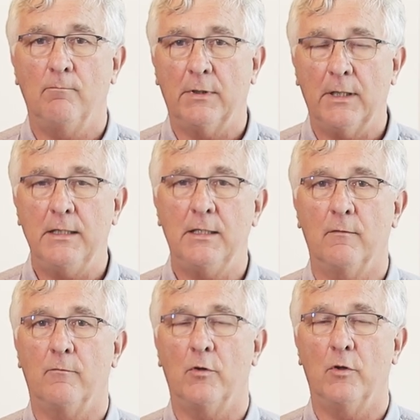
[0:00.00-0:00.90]
plenty
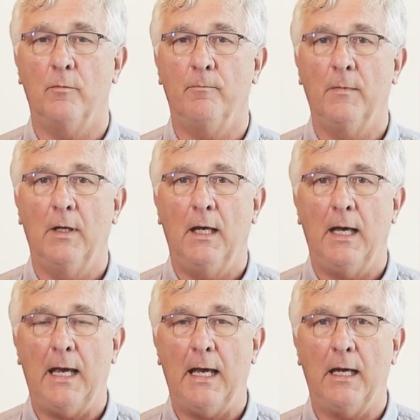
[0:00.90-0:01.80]
of room,
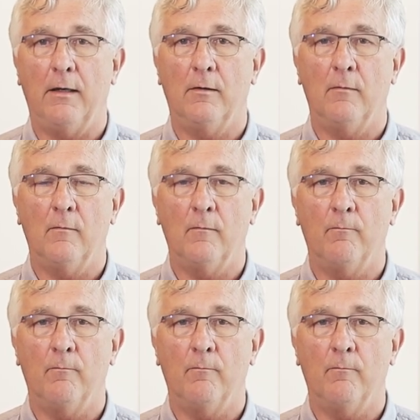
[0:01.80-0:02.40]
and